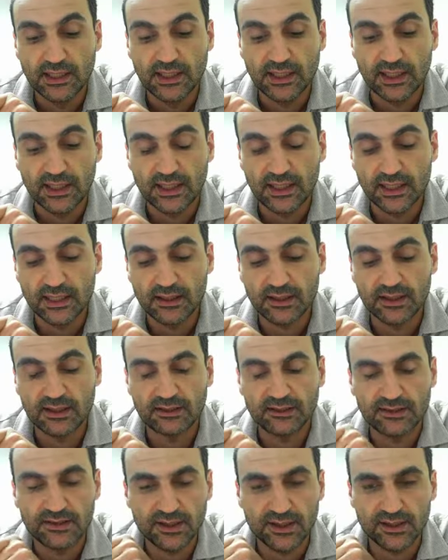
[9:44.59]

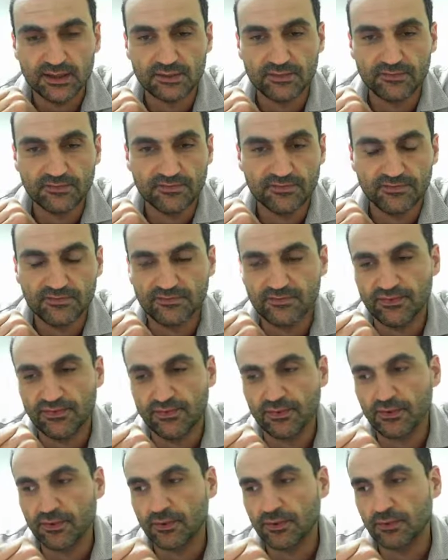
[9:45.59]
and just
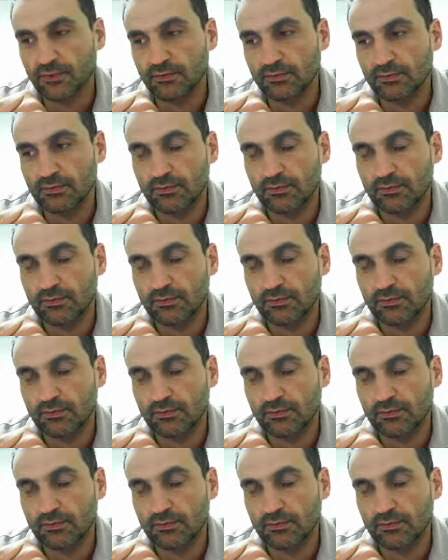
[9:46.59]
for